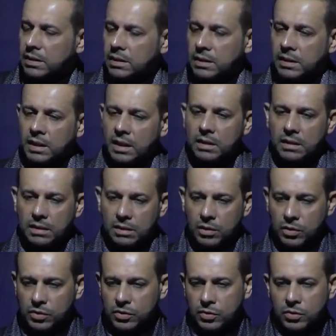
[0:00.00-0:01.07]
The other
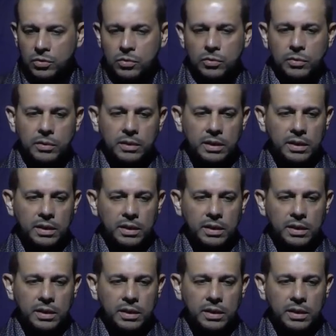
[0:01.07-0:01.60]
goes through